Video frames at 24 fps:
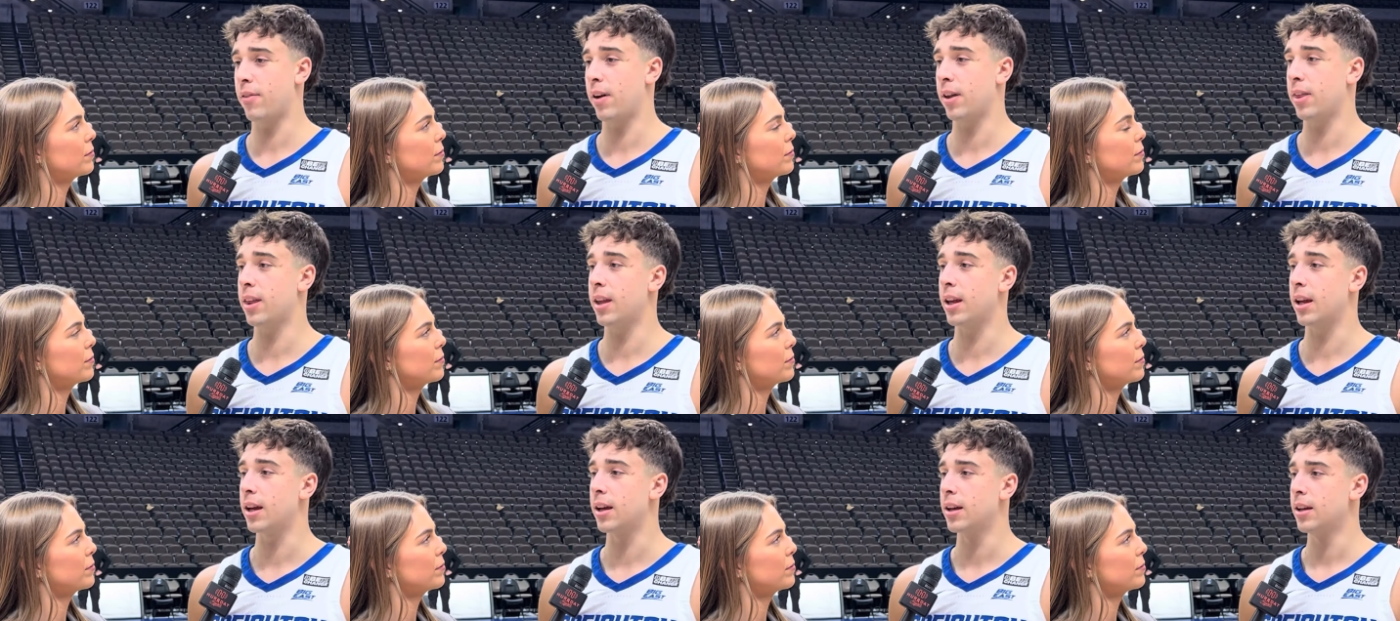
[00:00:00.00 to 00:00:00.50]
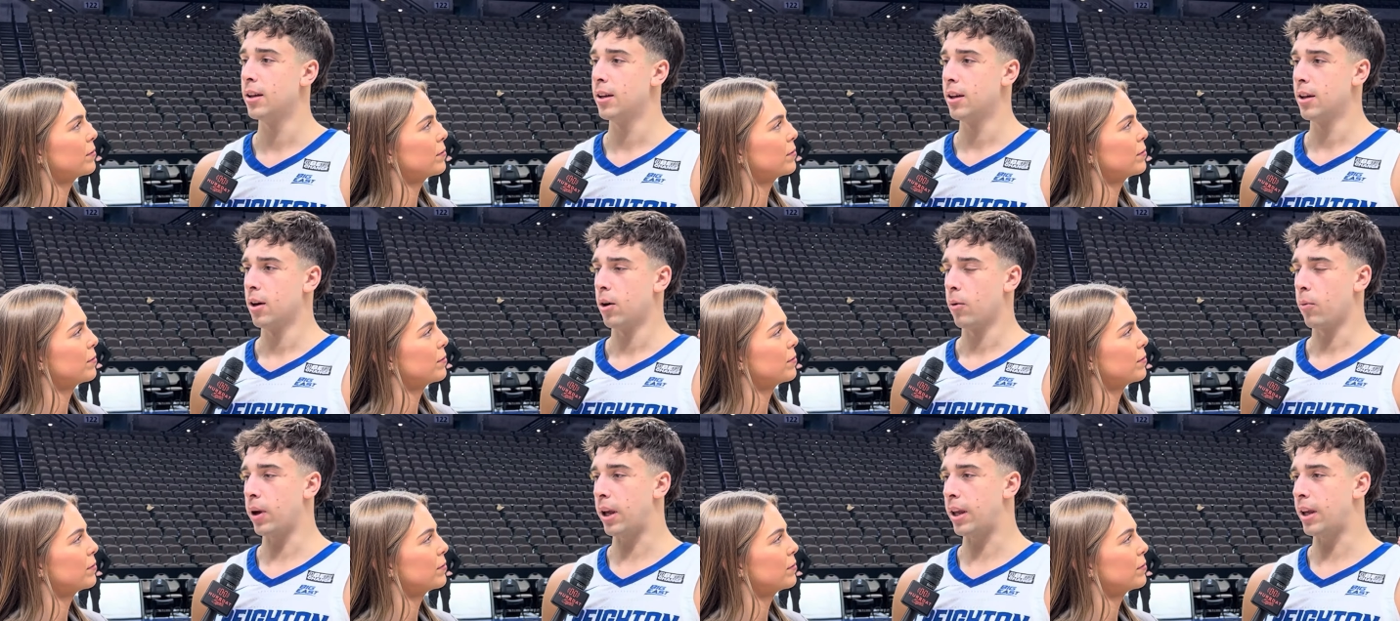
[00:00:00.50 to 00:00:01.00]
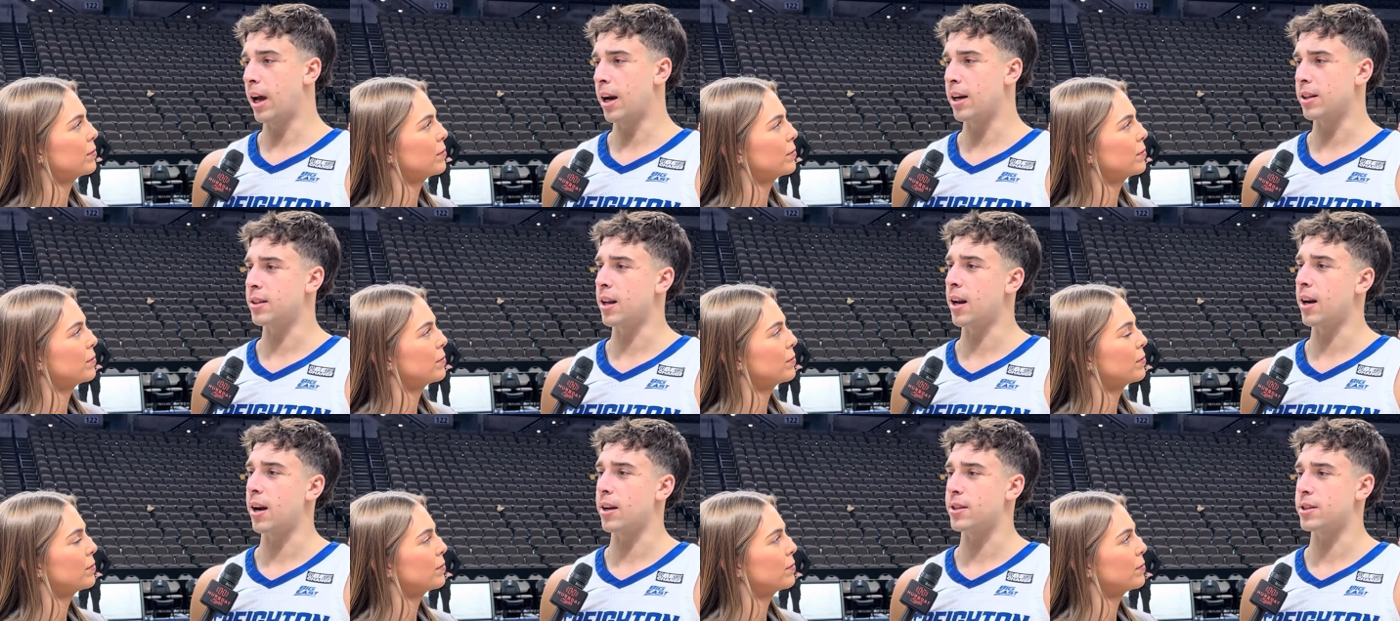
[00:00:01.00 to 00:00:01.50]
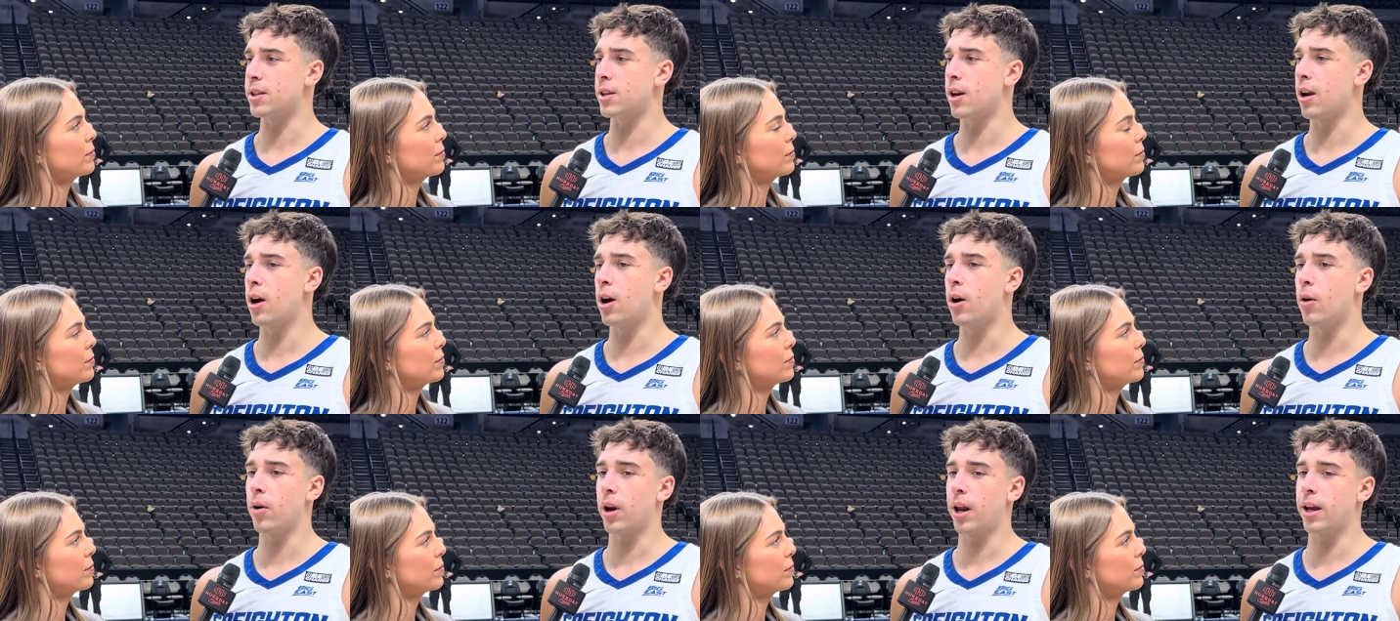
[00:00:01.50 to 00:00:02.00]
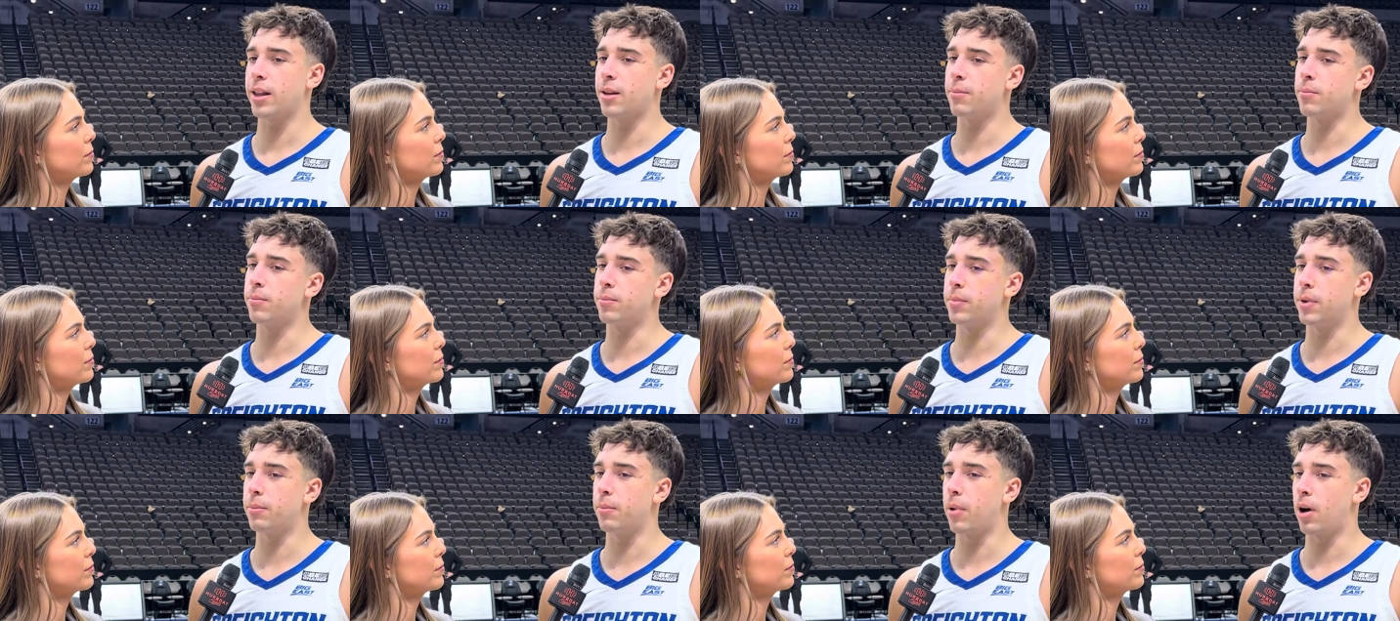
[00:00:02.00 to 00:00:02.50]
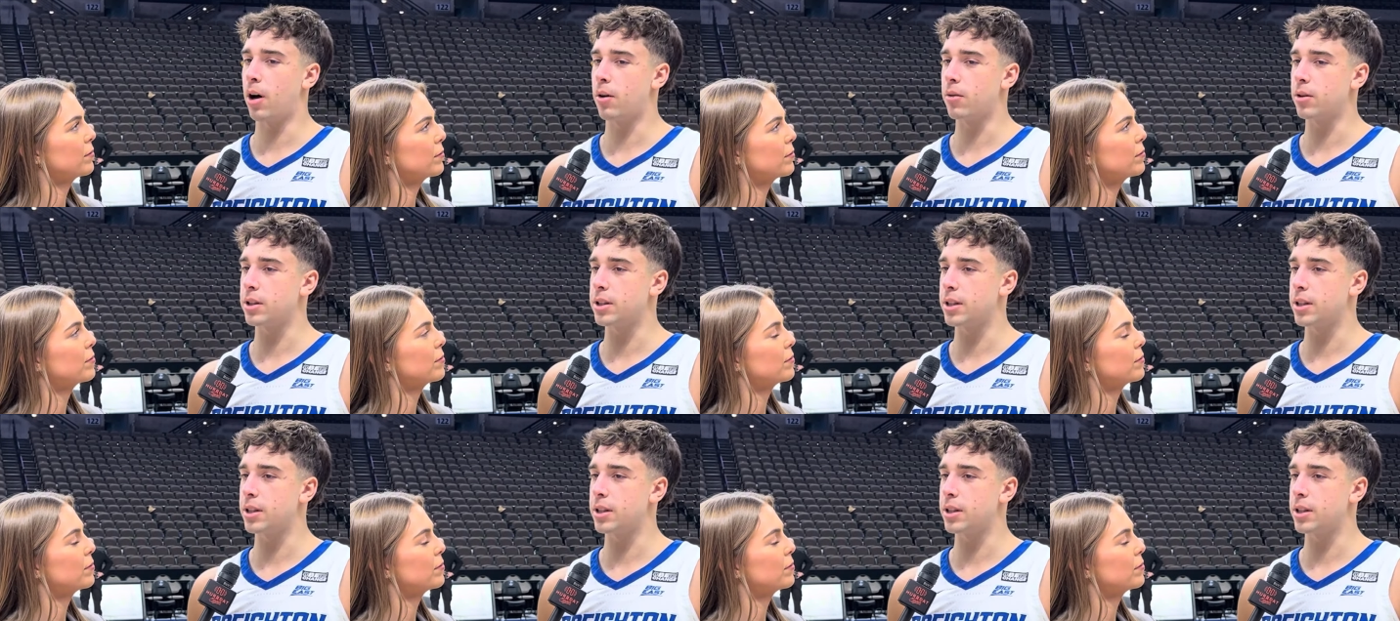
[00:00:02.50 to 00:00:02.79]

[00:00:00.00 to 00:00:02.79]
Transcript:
Speaker 1: I think we kind of started slow. Like the, the ball was